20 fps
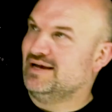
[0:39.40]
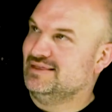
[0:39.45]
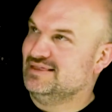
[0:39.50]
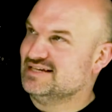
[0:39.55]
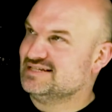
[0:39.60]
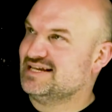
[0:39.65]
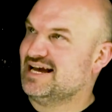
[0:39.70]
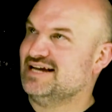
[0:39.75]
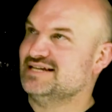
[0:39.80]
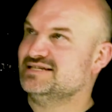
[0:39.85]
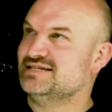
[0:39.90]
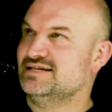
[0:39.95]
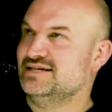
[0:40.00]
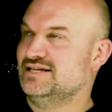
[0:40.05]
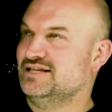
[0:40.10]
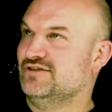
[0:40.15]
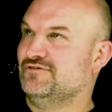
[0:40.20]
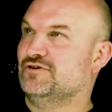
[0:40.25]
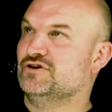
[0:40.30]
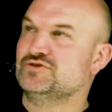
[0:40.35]
in this case,
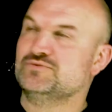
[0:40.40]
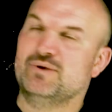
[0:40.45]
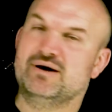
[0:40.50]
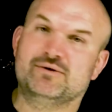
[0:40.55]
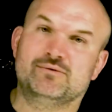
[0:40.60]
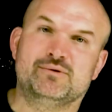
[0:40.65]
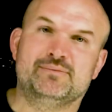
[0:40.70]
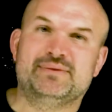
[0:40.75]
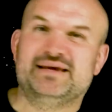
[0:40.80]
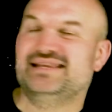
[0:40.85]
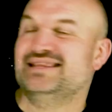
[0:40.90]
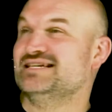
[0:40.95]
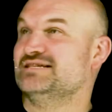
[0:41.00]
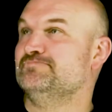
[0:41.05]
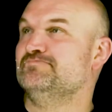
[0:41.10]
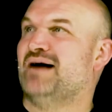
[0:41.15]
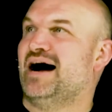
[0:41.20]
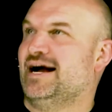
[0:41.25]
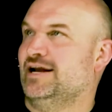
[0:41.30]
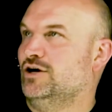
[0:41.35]
eh, the first one would be this
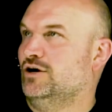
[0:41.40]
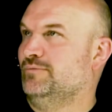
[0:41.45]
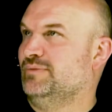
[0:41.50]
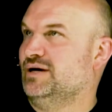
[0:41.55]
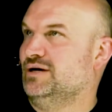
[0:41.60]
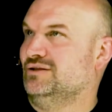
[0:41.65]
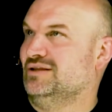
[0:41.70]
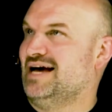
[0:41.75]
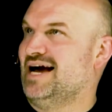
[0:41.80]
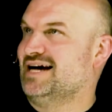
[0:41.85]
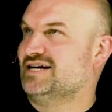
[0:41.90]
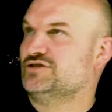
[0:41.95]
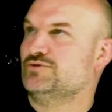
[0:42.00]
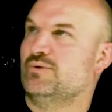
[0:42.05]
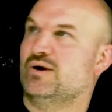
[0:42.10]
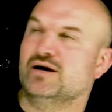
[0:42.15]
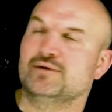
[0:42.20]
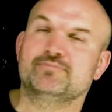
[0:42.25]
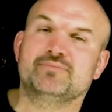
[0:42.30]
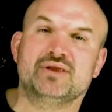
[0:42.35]
binomial x
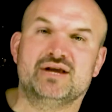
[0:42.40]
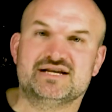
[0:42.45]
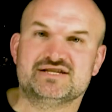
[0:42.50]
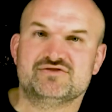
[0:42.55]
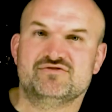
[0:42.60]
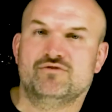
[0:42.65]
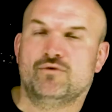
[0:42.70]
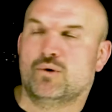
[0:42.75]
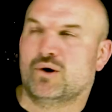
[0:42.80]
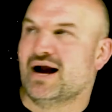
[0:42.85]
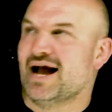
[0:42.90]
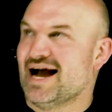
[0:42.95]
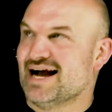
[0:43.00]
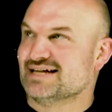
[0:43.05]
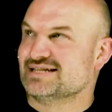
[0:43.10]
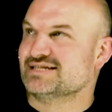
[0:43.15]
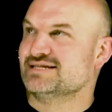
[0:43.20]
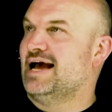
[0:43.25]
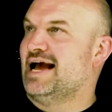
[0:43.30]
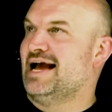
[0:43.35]
squared plus
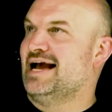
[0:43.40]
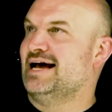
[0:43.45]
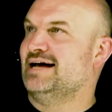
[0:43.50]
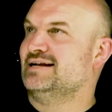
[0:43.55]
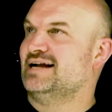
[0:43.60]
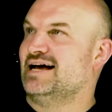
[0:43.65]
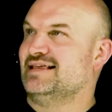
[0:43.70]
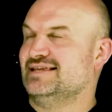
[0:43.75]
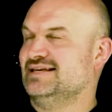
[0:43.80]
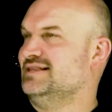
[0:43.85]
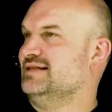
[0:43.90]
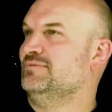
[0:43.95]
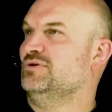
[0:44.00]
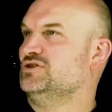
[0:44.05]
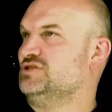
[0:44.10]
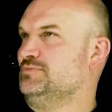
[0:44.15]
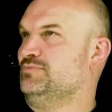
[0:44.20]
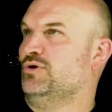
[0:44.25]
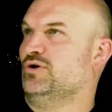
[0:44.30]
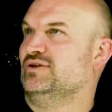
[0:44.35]
4x. And I think the
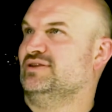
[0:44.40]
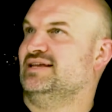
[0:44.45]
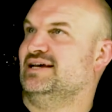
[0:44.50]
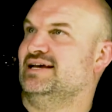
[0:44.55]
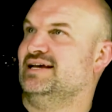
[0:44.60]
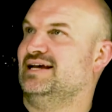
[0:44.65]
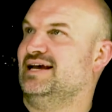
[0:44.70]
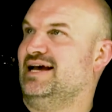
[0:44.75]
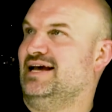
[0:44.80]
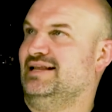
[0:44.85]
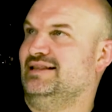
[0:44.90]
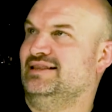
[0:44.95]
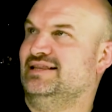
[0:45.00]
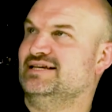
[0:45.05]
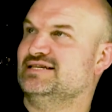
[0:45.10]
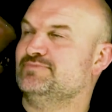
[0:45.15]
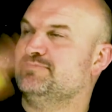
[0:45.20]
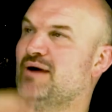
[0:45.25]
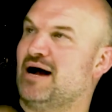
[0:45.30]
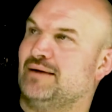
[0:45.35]
most important thing in
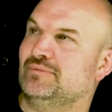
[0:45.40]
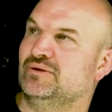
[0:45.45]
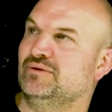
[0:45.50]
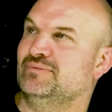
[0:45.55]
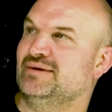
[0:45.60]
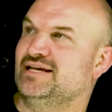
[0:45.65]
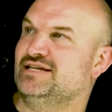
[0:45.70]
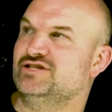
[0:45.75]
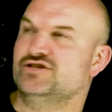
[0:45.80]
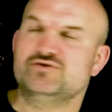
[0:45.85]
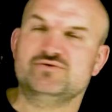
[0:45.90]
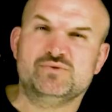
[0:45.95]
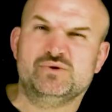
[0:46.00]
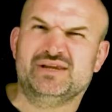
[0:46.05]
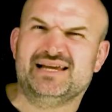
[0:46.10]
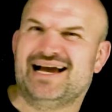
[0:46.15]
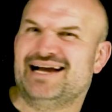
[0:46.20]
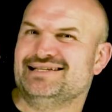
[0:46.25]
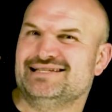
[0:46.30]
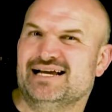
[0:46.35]
this problem is just
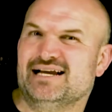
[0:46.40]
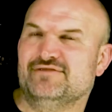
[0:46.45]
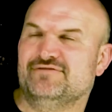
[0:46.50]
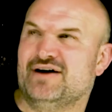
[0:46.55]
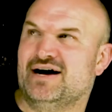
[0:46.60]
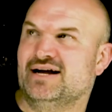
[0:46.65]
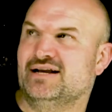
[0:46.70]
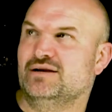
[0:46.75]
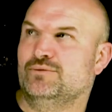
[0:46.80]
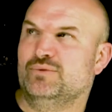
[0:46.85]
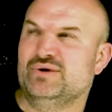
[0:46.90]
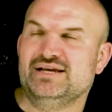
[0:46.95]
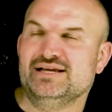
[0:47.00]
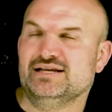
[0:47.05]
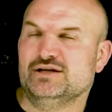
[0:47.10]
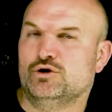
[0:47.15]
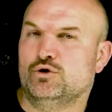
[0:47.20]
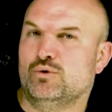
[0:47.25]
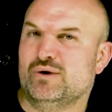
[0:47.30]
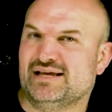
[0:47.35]
really identifying, we
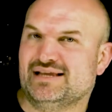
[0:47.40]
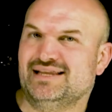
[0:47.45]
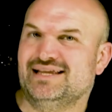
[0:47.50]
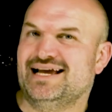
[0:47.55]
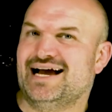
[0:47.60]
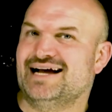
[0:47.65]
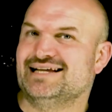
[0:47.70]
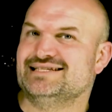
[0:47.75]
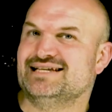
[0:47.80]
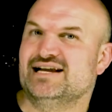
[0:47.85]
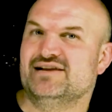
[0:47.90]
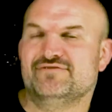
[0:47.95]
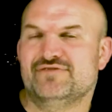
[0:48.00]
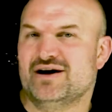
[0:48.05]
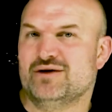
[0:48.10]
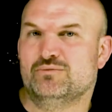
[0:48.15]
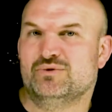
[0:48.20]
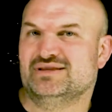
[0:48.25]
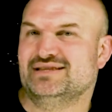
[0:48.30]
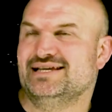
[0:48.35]
can quickly
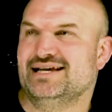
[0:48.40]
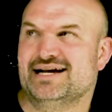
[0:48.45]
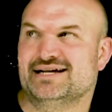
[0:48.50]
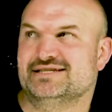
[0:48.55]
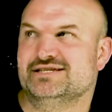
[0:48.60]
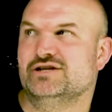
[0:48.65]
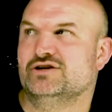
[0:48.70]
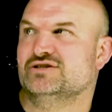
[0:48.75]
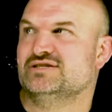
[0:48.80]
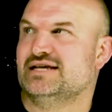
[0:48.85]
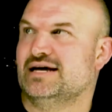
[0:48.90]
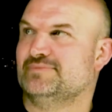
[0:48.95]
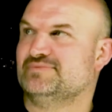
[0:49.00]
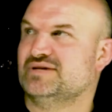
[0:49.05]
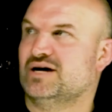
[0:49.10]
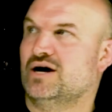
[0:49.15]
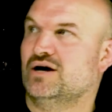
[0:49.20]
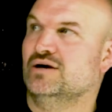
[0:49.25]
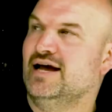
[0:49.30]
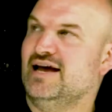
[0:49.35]
identify what the x-intercepts
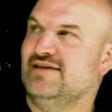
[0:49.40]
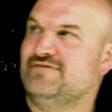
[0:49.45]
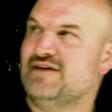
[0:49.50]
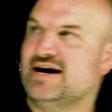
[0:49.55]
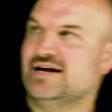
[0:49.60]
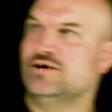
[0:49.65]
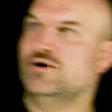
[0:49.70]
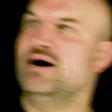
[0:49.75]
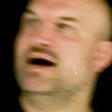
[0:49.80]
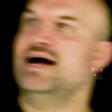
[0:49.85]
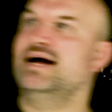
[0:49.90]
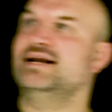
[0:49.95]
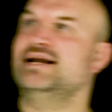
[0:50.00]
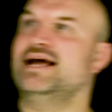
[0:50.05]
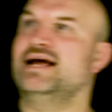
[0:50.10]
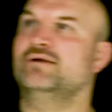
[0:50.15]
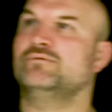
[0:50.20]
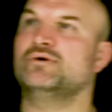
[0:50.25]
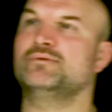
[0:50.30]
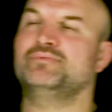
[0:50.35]
are. If I go ahead
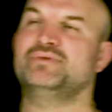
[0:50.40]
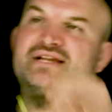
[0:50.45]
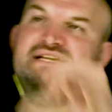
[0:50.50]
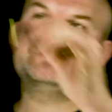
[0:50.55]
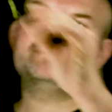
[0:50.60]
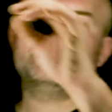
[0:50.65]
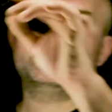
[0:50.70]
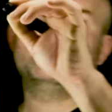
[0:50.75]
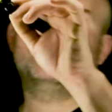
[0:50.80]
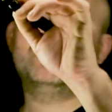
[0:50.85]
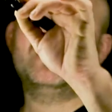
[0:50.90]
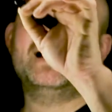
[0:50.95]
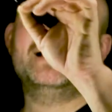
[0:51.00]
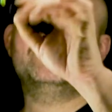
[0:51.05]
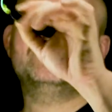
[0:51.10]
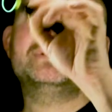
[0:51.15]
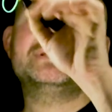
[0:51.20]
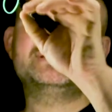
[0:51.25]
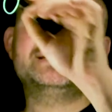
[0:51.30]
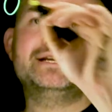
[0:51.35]
and replace my y
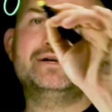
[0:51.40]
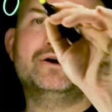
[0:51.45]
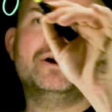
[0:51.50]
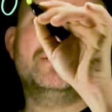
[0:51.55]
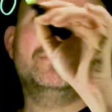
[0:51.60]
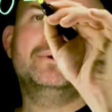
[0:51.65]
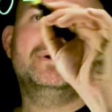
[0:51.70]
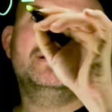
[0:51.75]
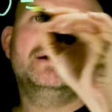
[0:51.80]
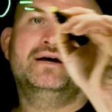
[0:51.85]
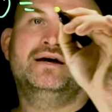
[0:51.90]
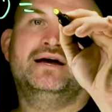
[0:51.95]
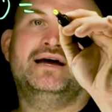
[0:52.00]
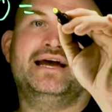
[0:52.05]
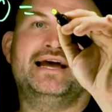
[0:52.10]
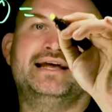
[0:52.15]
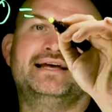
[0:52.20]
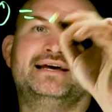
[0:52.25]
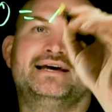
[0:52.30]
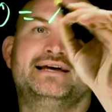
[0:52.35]
with zero,
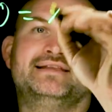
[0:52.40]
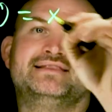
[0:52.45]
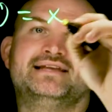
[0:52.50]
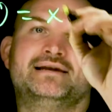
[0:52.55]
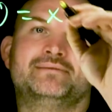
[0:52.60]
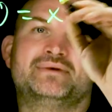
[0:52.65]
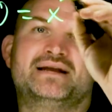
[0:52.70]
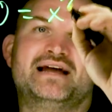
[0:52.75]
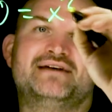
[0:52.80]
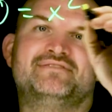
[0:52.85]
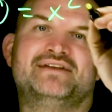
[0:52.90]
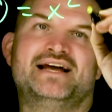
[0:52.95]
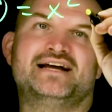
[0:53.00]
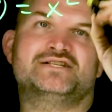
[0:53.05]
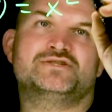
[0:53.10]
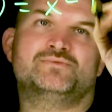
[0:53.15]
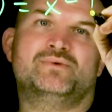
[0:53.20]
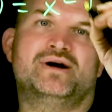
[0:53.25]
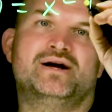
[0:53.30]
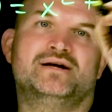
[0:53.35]
and then I'm gonna have an
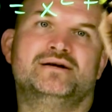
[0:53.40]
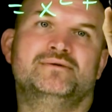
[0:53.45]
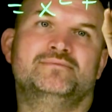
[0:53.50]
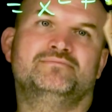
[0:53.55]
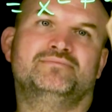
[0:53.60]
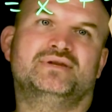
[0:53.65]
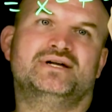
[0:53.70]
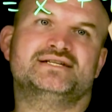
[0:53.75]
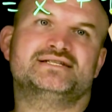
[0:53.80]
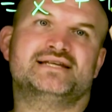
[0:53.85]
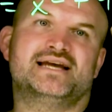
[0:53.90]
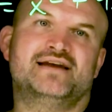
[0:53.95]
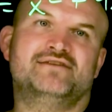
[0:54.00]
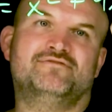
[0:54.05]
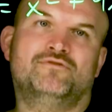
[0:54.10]
x squared plus a